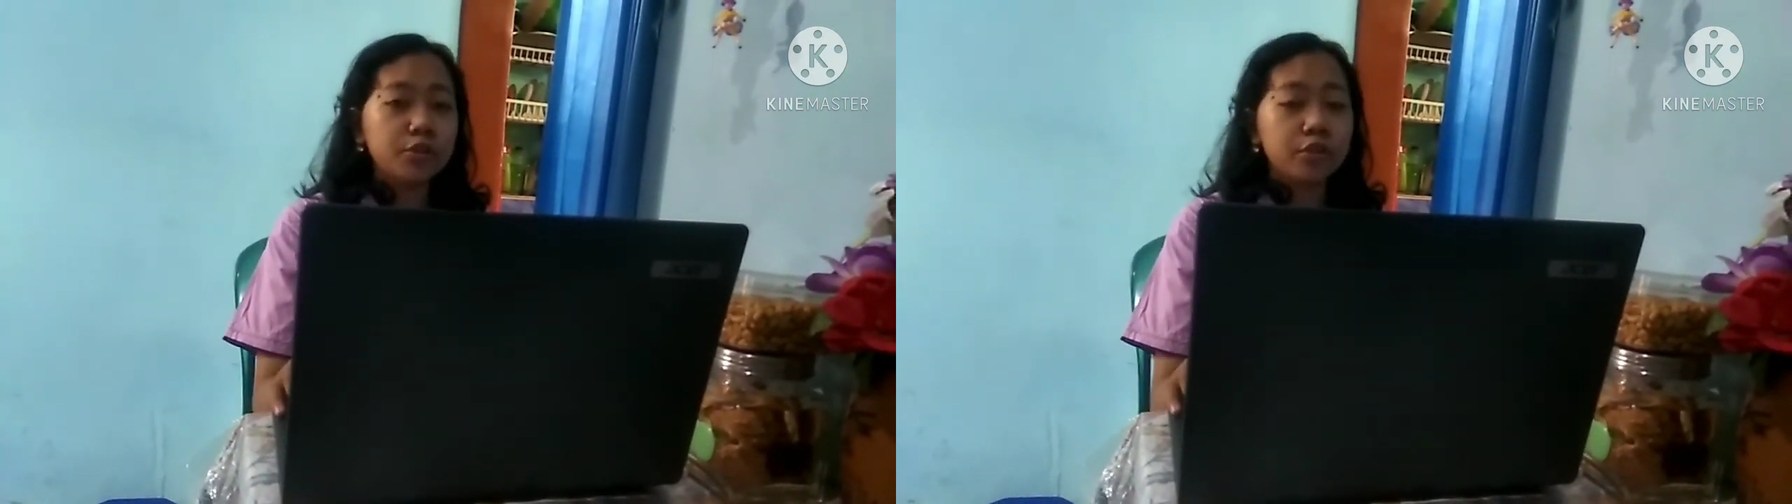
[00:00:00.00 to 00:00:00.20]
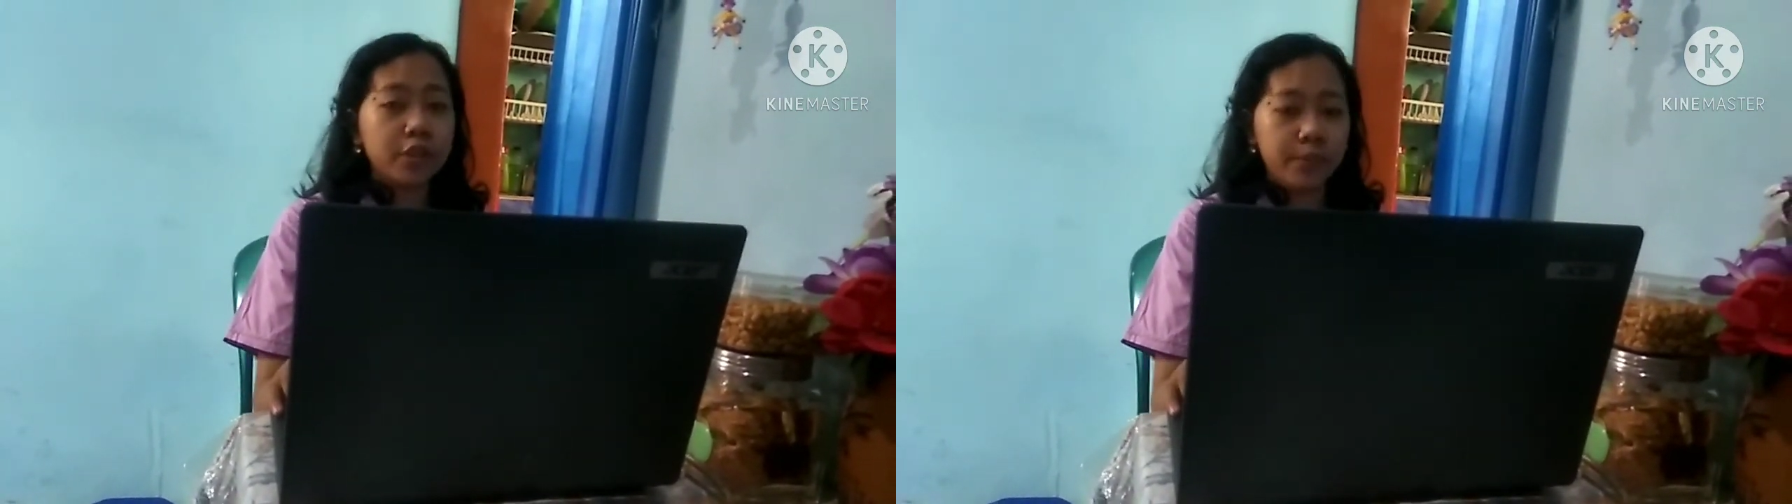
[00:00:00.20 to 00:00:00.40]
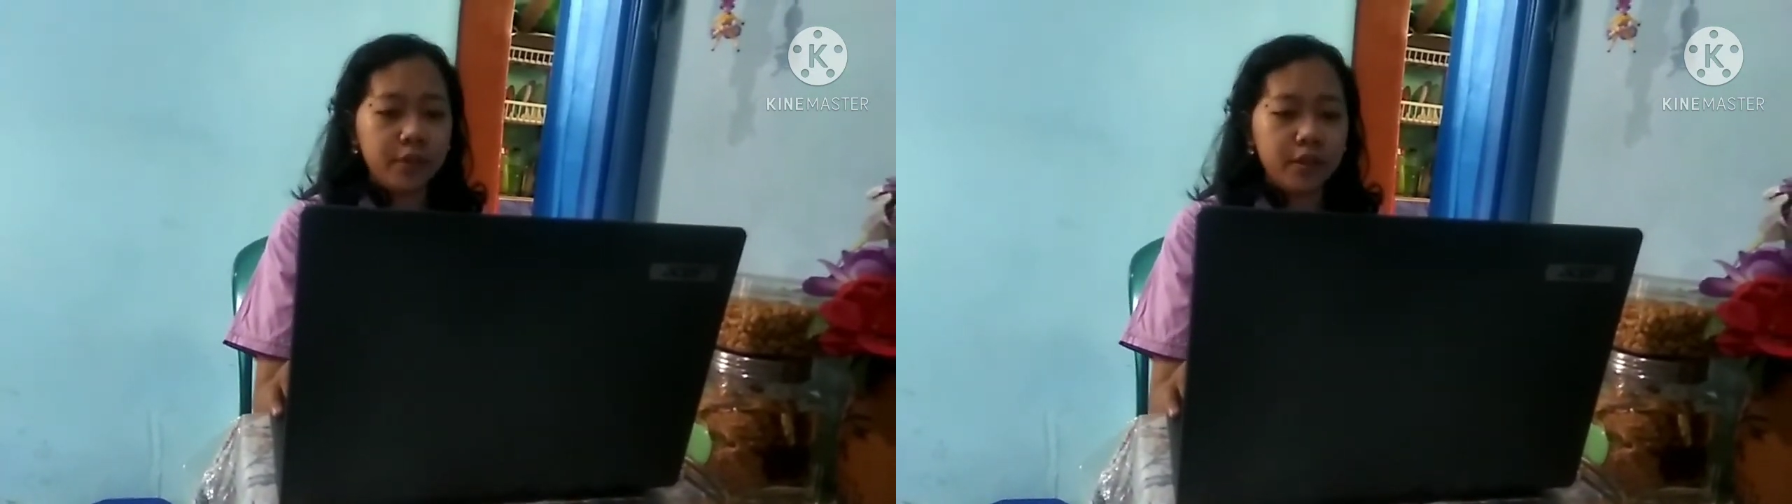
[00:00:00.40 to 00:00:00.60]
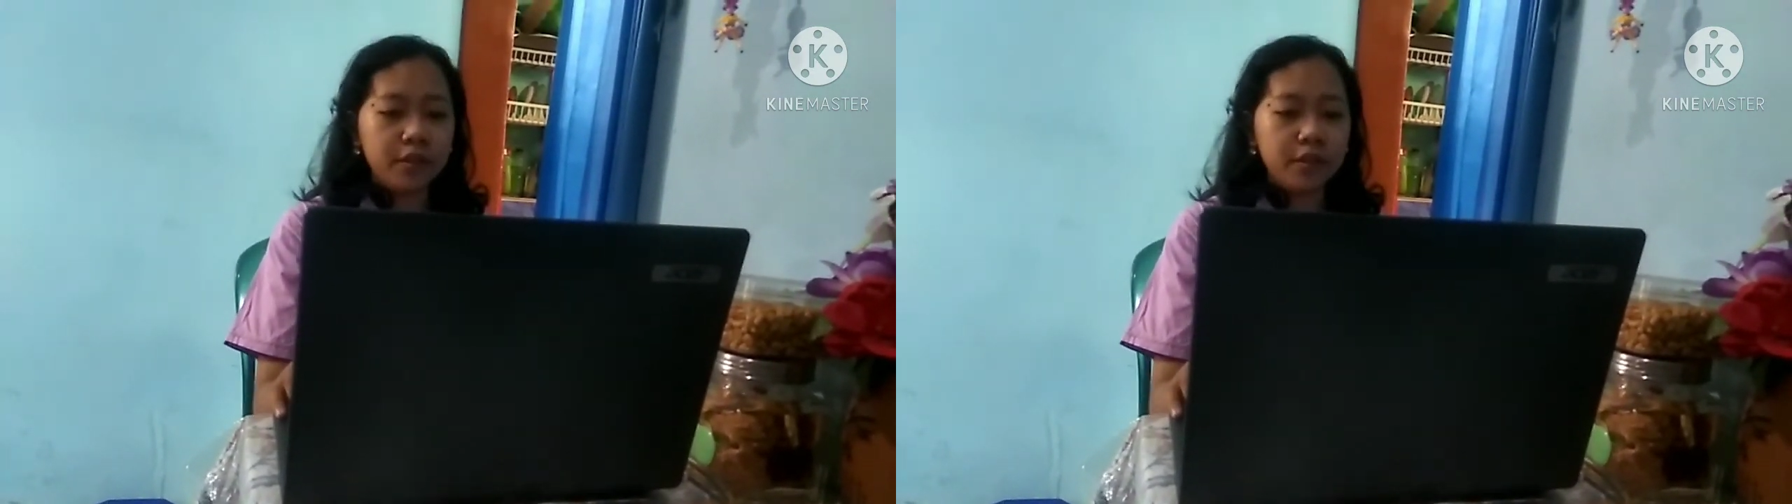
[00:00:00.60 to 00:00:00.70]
to grammar,